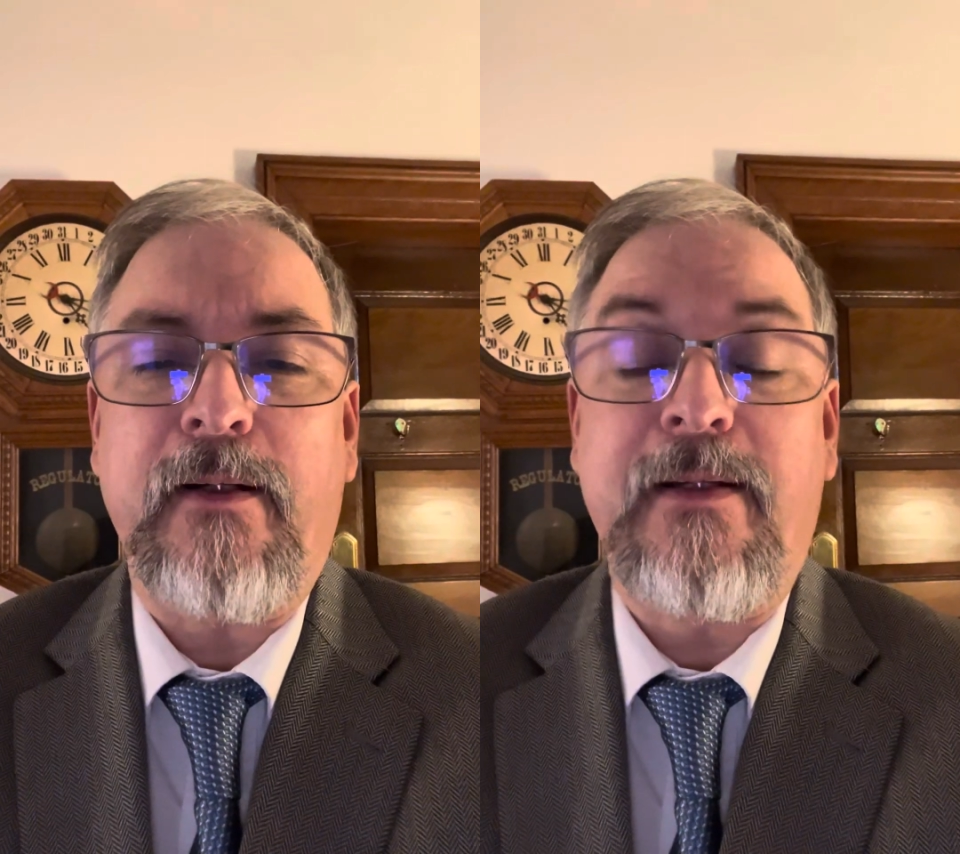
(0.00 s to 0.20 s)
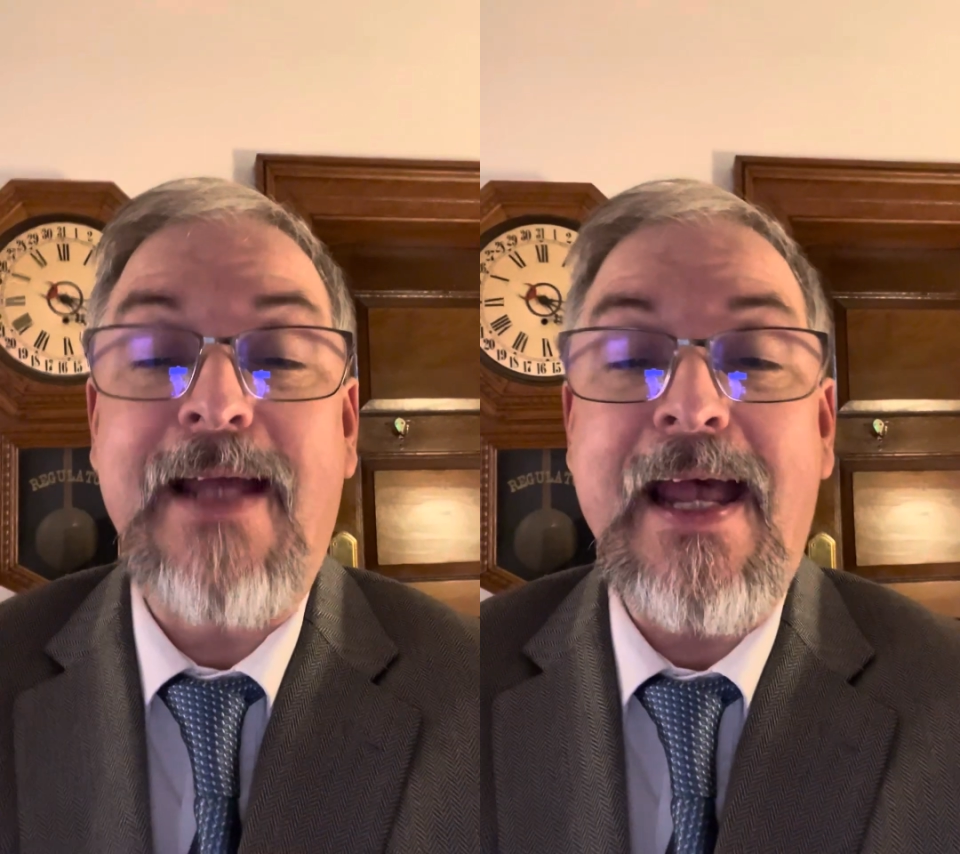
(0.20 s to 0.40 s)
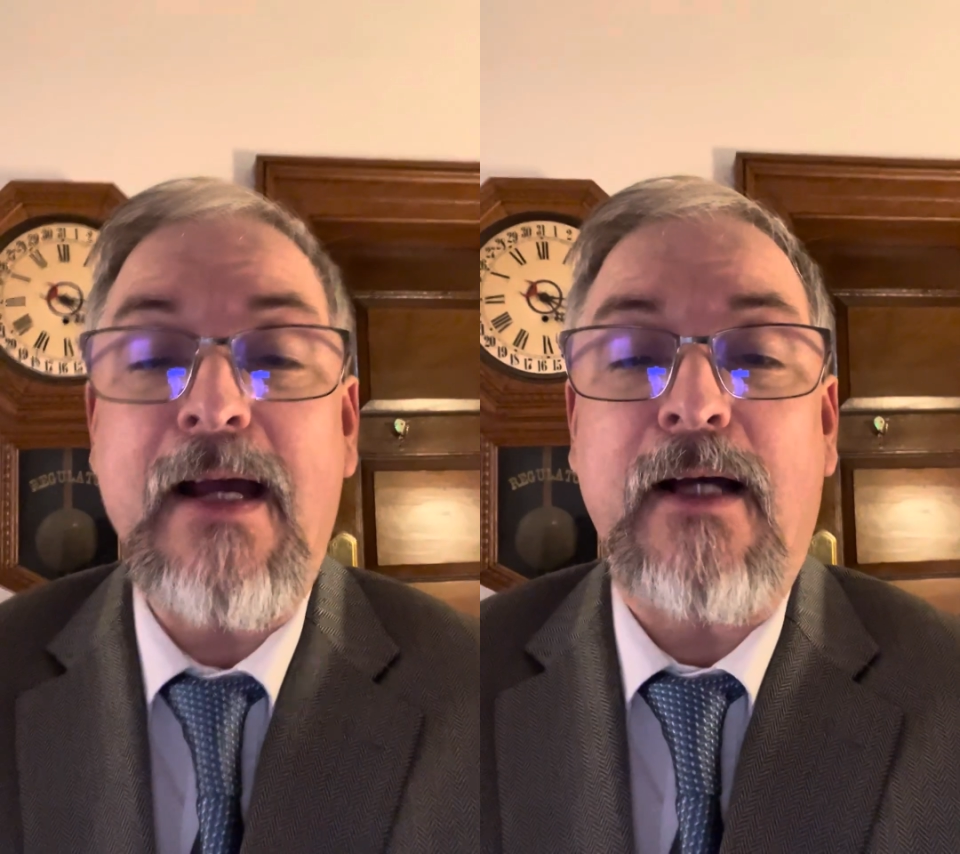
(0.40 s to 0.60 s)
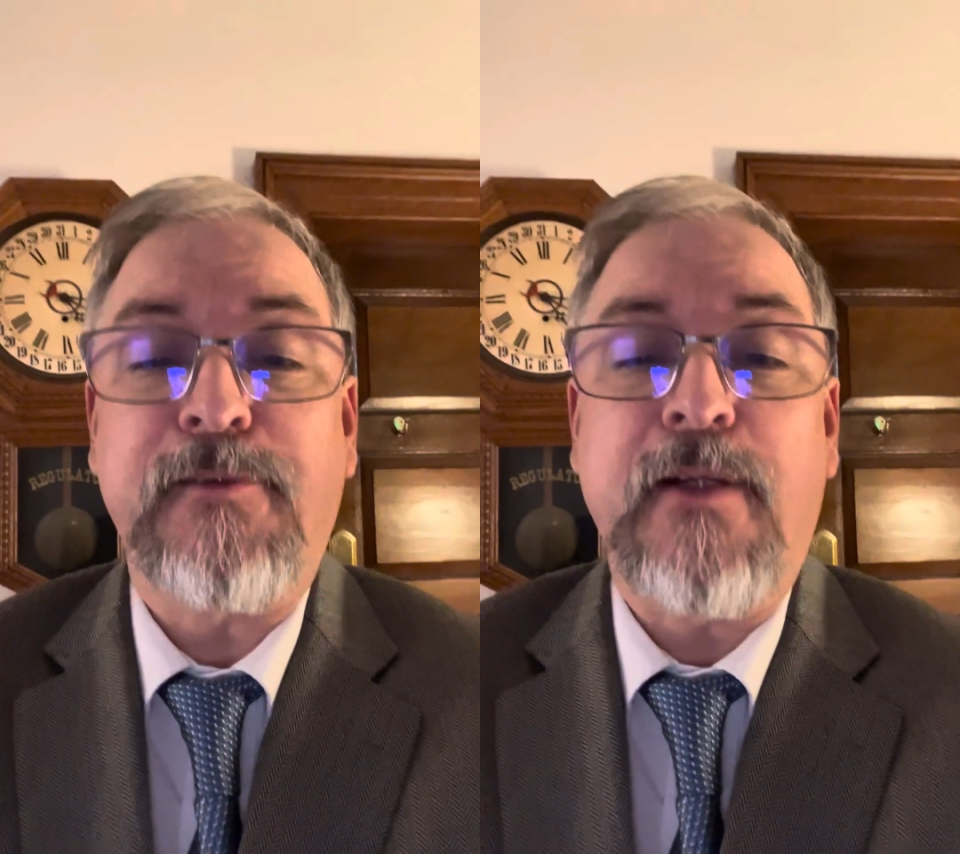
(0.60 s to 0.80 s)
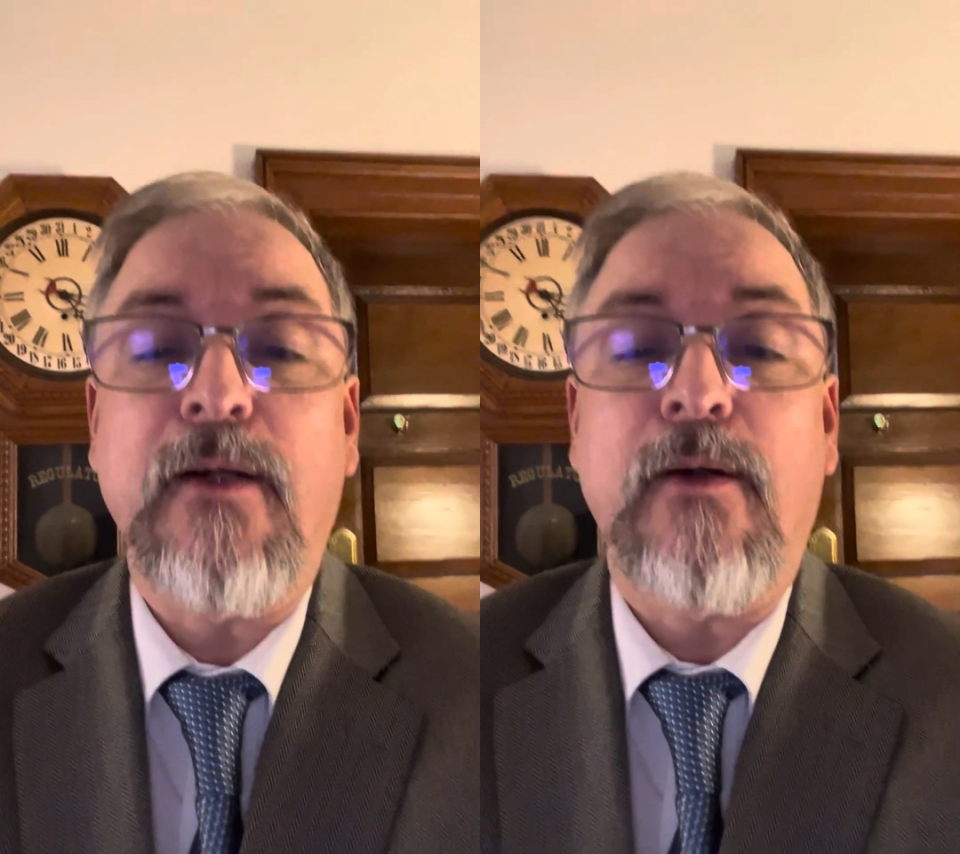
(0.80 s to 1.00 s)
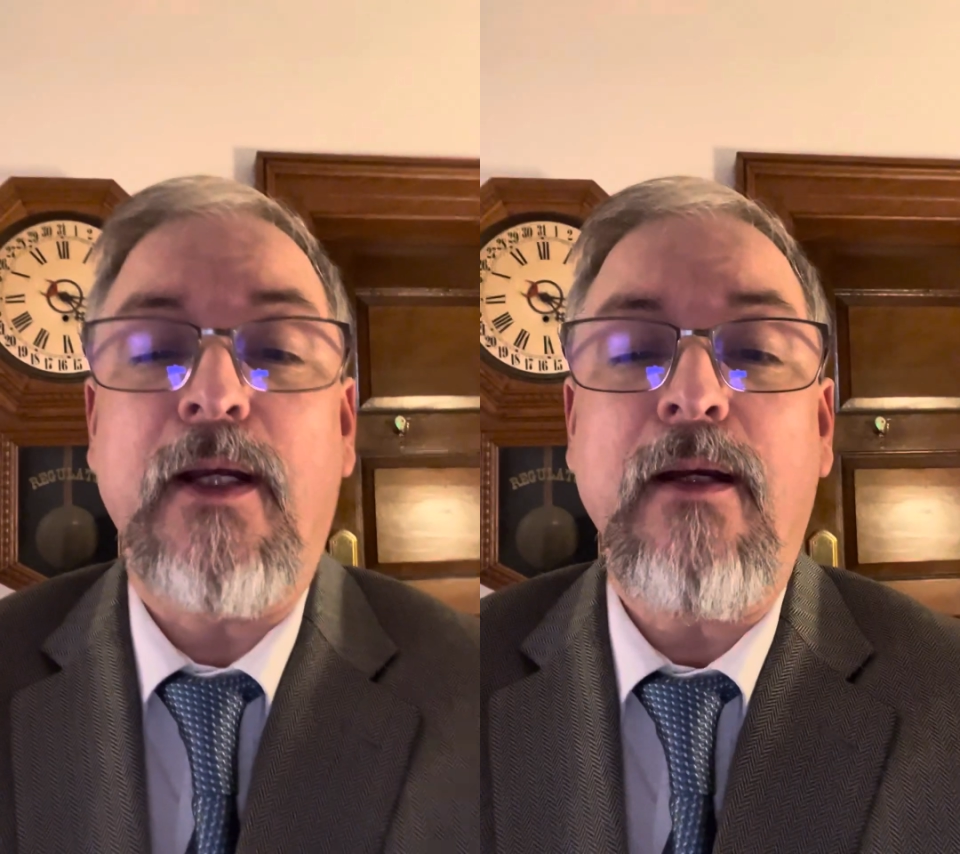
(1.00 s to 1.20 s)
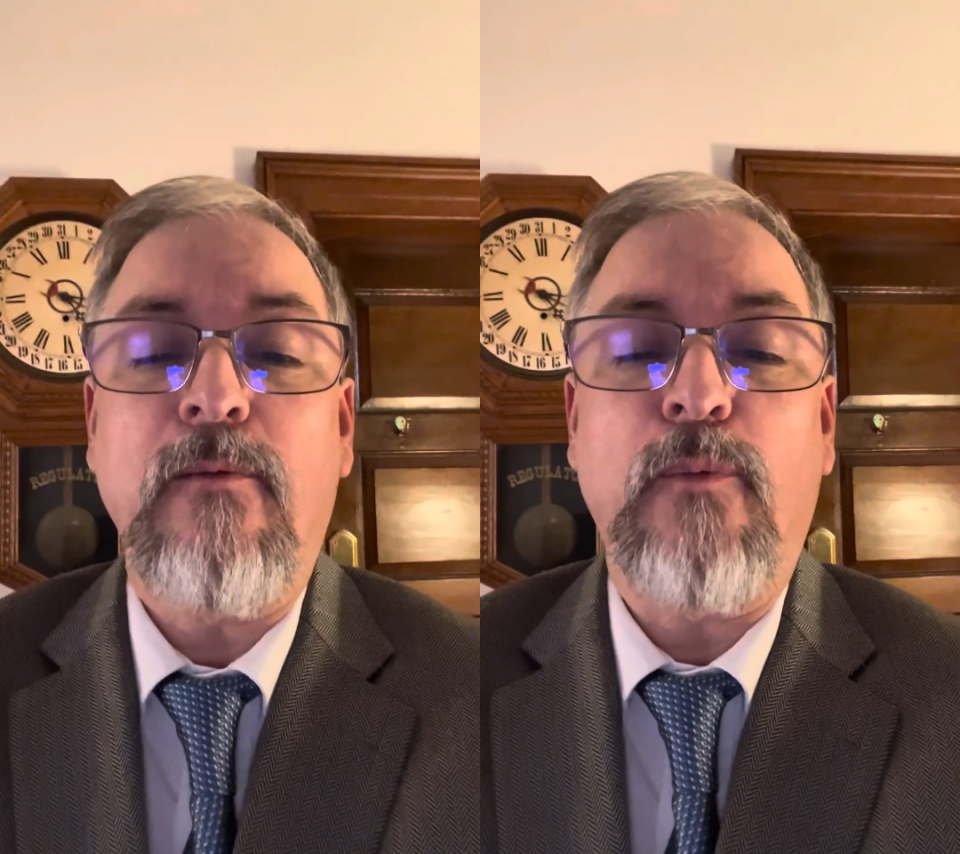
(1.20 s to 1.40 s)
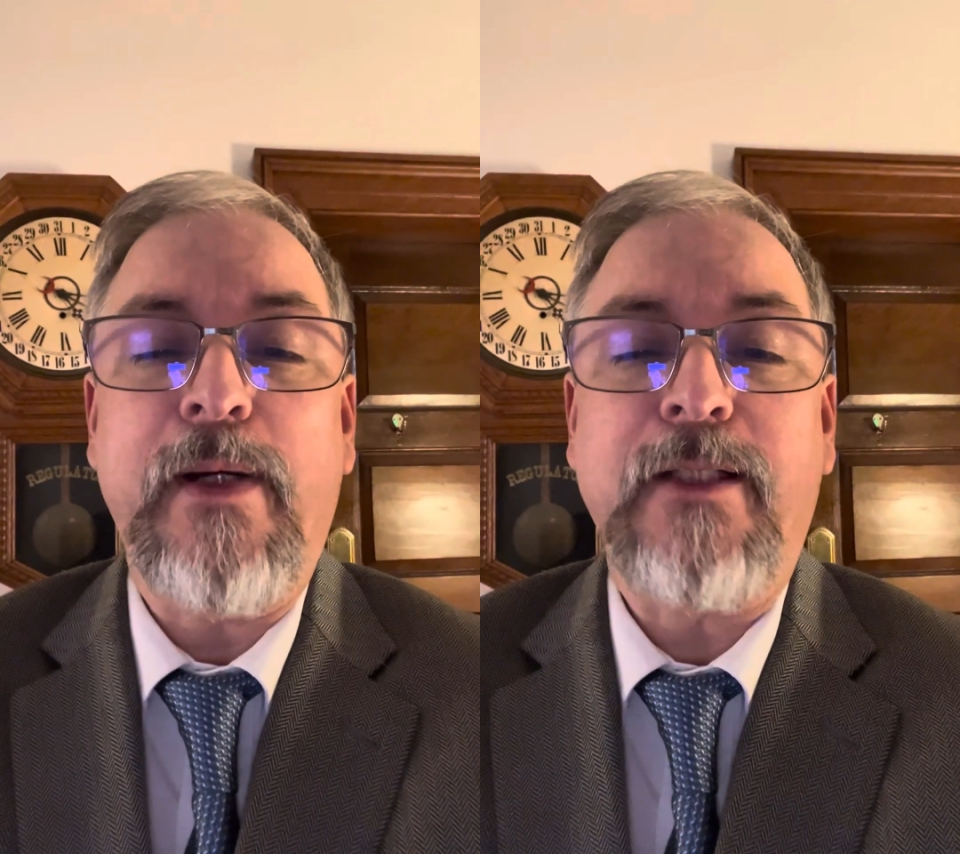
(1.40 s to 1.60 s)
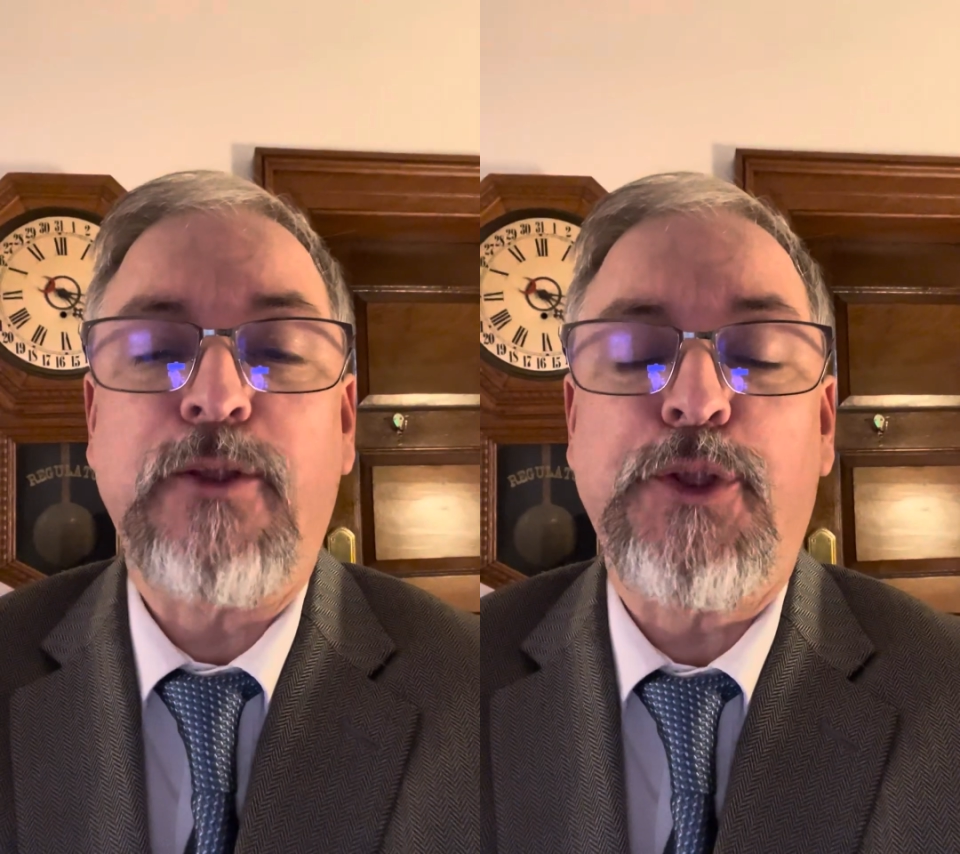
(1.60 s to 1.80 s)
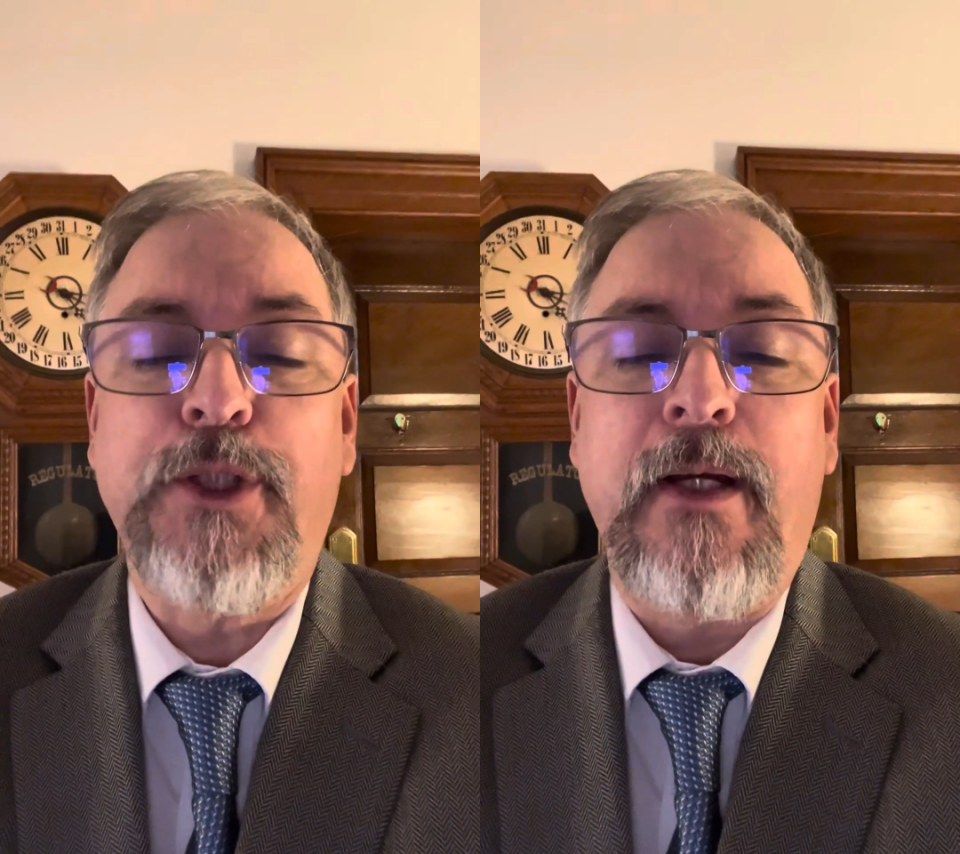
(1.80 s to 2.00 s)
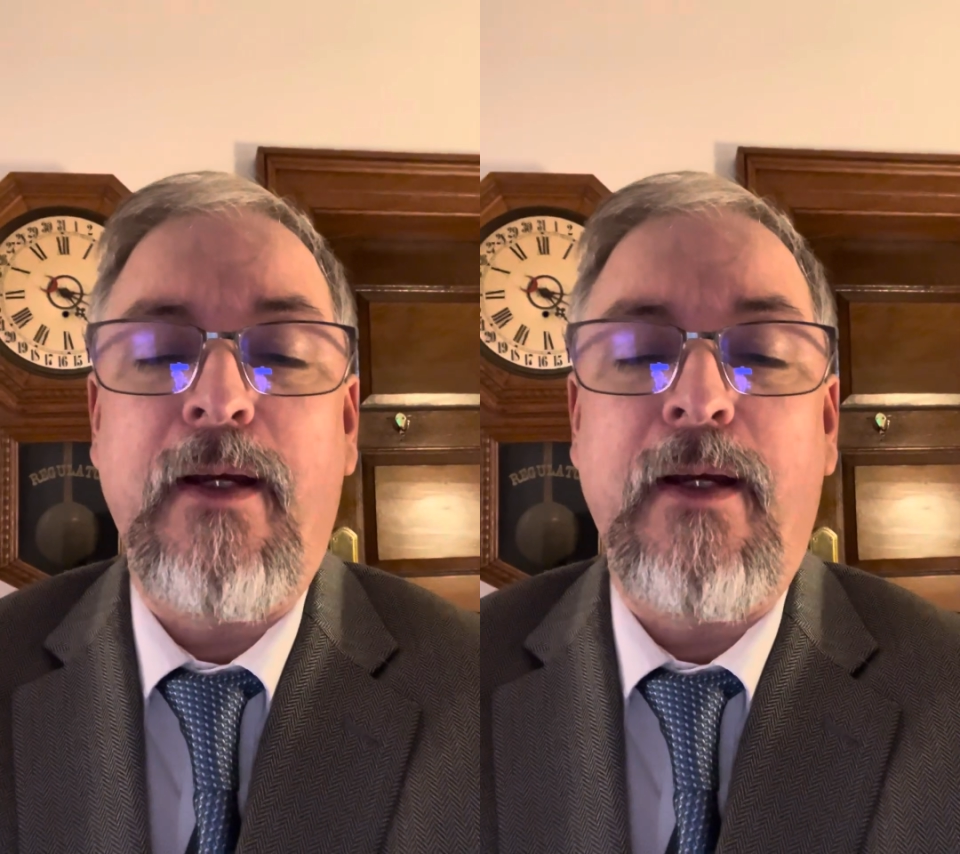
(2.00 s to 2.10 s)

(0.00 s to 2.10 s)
chaos theory, which